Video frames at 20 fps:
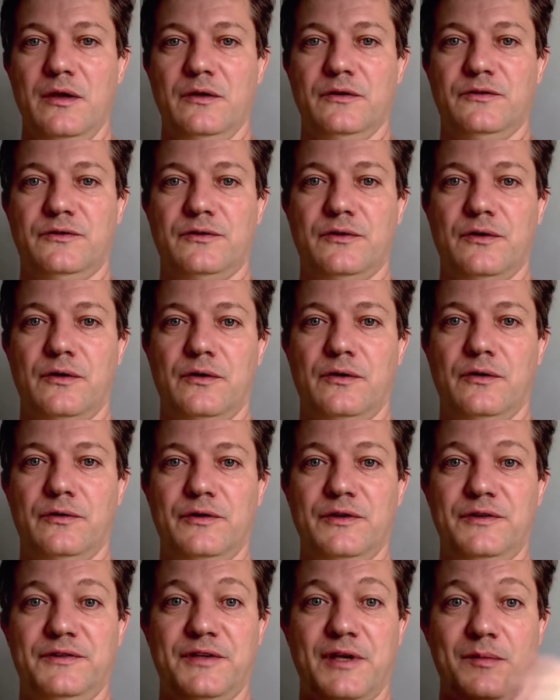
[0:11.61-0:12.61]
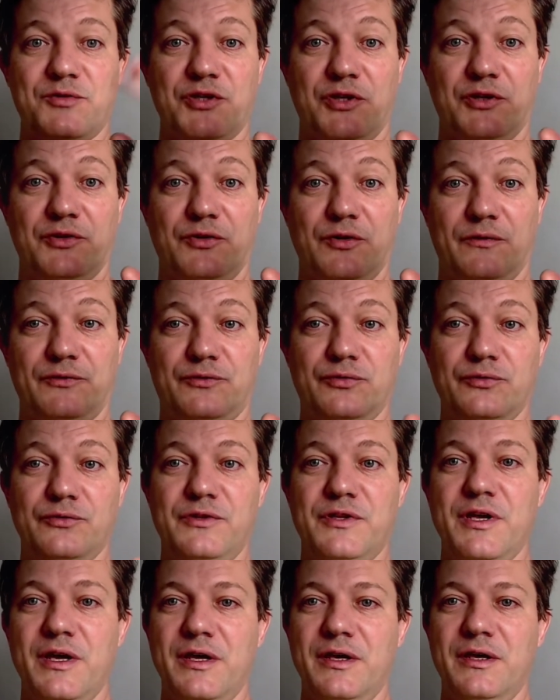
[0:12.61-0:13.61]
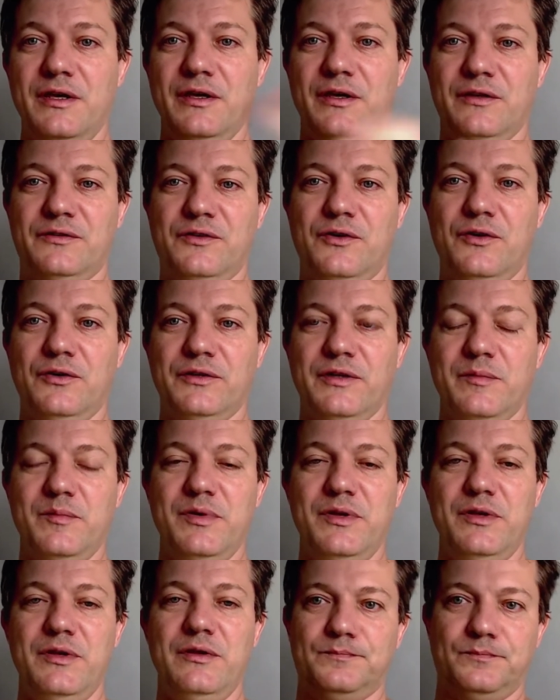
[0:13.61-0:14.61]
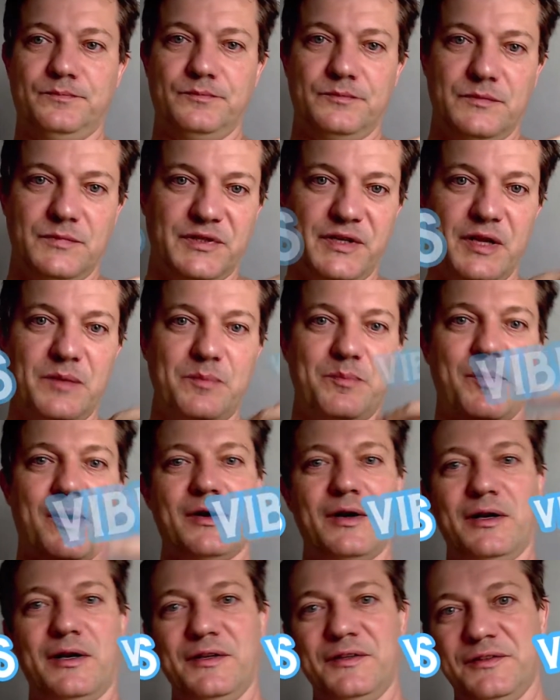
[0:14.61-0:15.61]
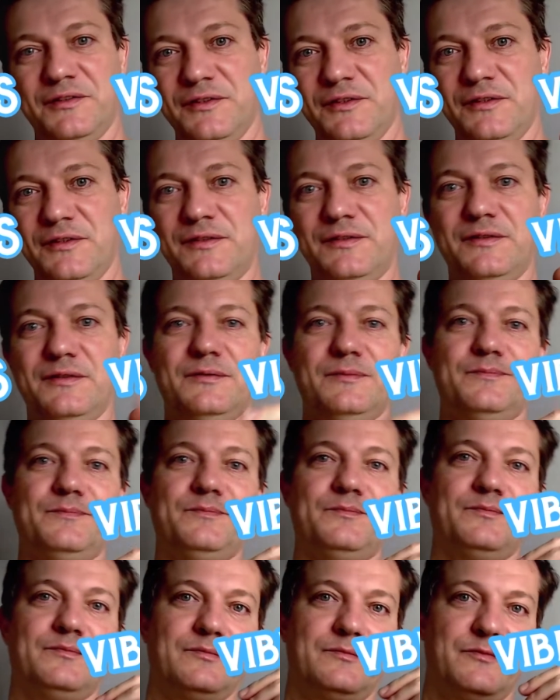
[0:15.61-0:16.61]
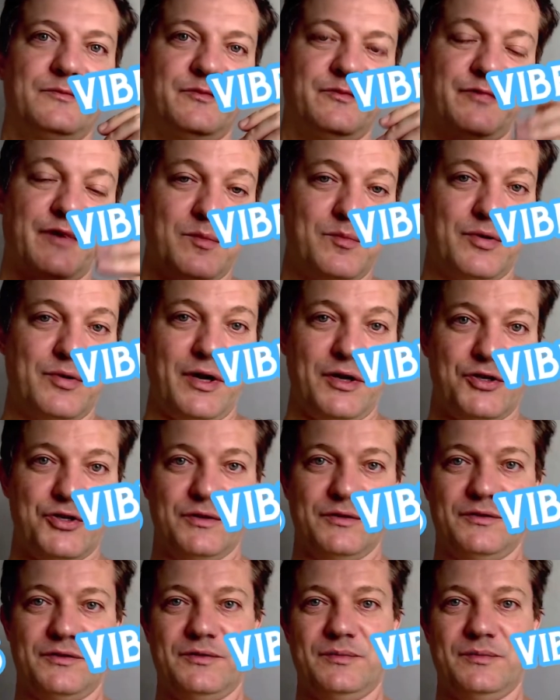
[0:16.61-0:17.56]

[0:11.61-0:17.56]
So the subject of today is gonna be sleep paralysis vibrations.